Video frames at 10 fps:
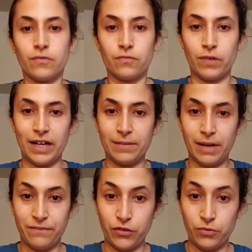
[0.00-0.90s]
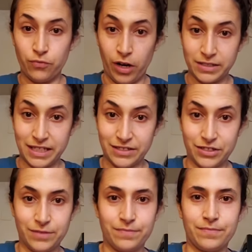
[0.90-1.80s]
right in my food
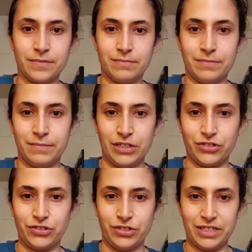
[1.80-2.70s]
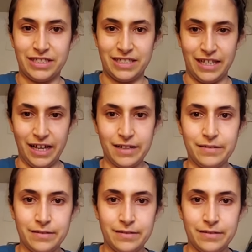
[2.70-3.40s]
processor. Make sure you can see that.